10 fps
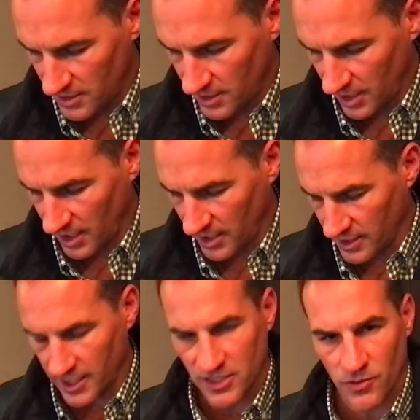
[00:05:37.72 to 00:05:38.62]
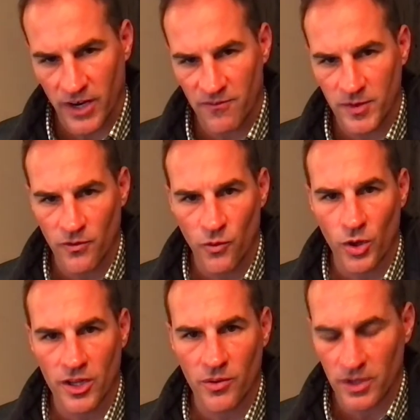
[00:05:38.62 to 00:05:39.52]
and it gets away from you
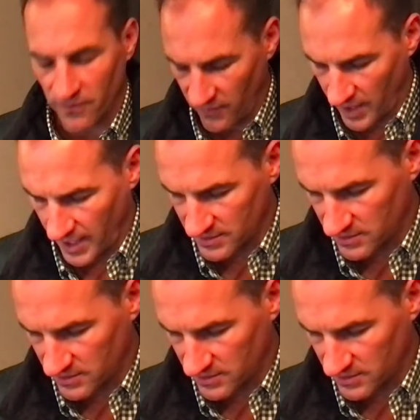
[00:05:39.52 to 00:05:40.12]
really, really fast.